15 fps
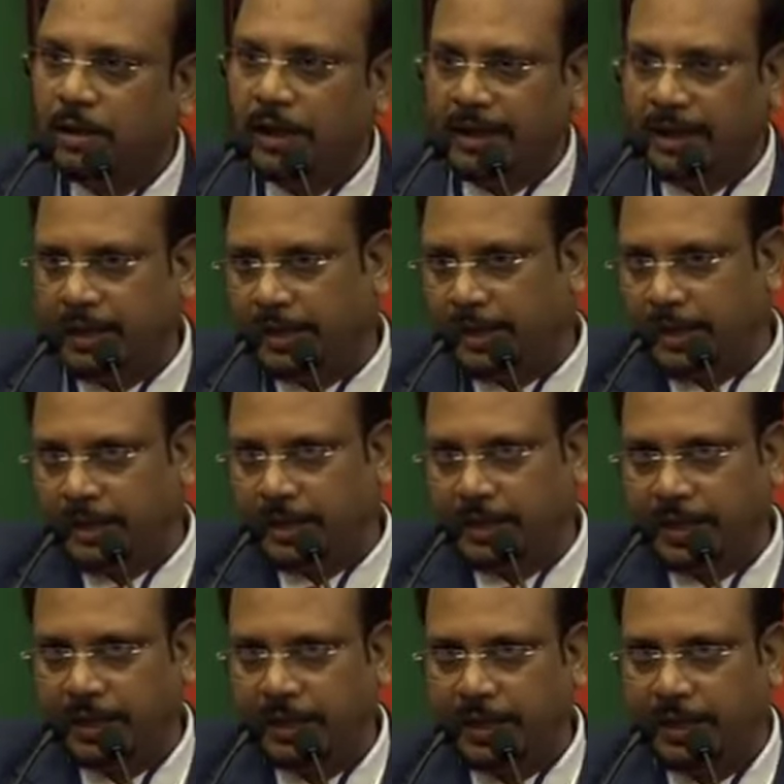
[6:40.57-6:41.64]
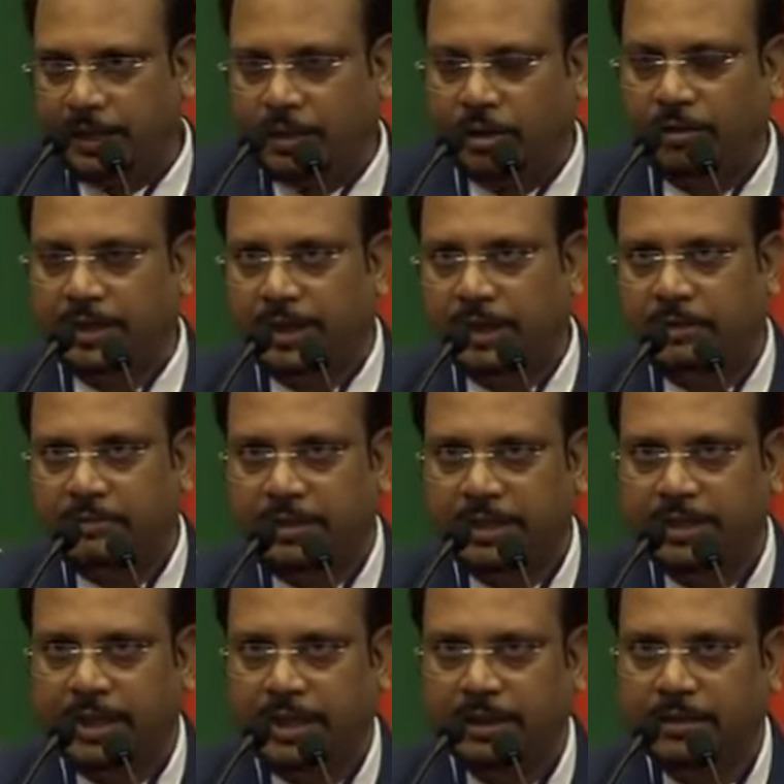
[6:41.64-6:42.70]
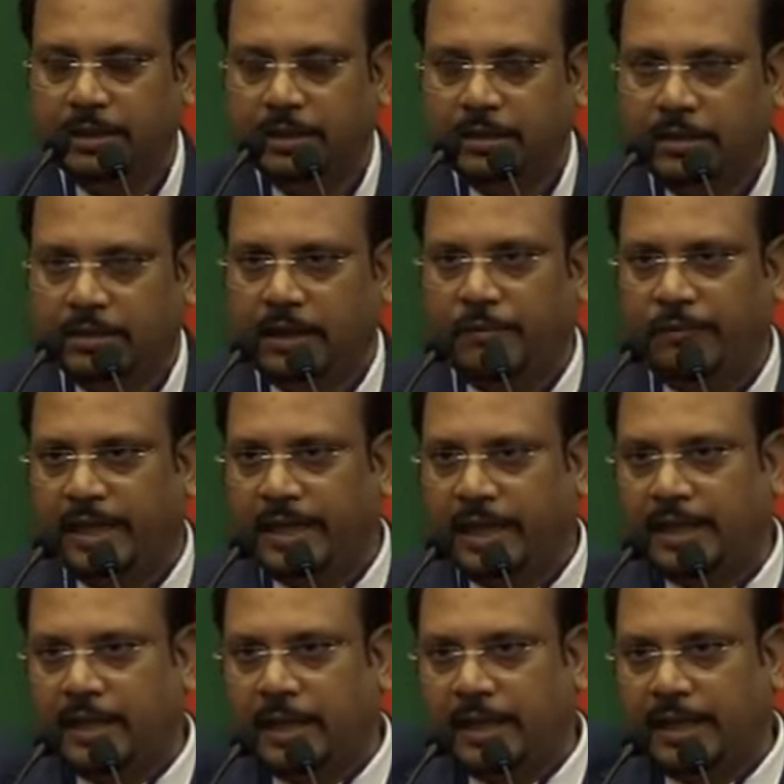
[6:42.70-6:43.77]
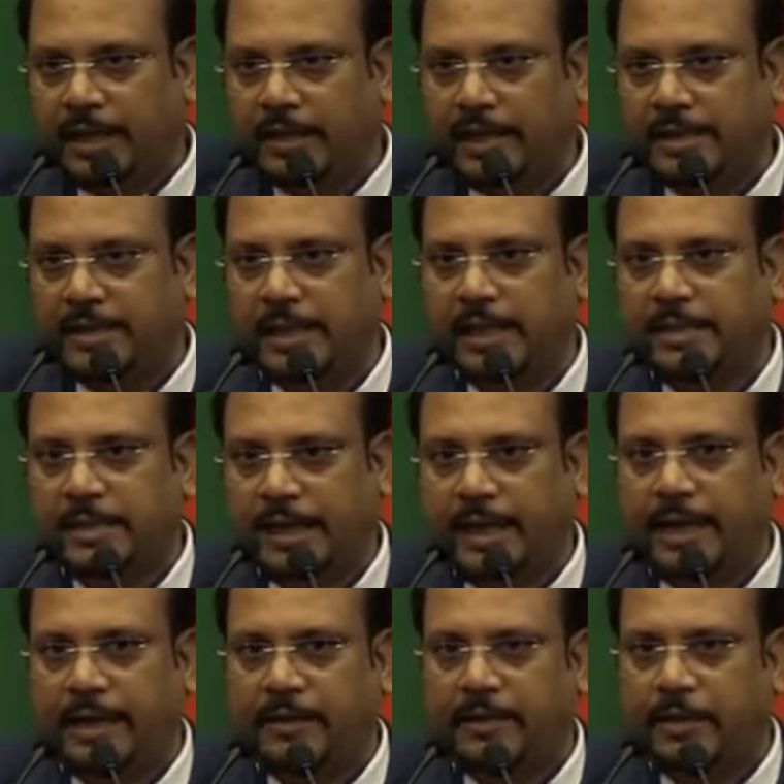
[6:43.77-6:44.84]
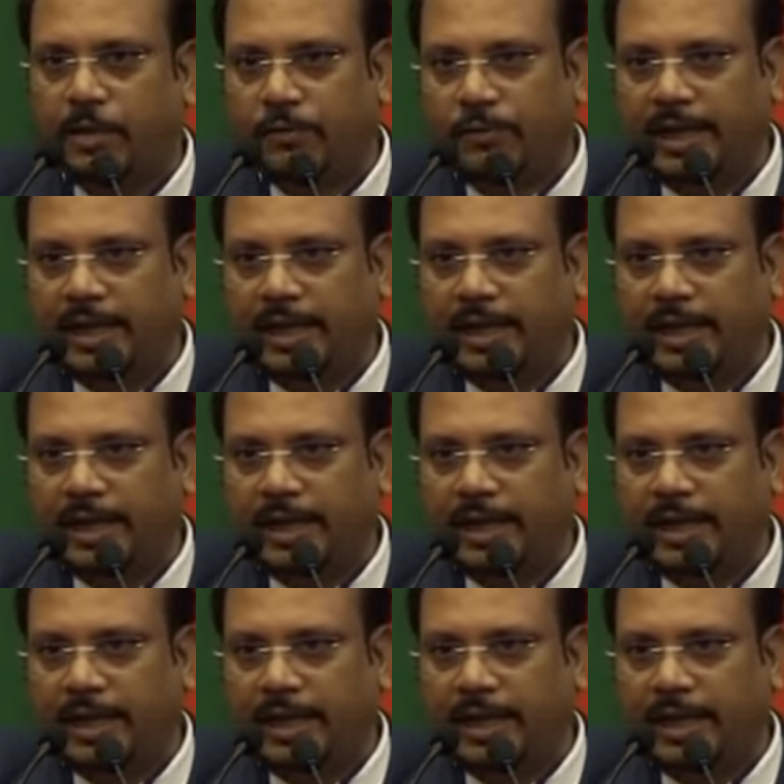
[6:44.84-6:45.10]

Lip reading: I already discussed that we can coloring the cells and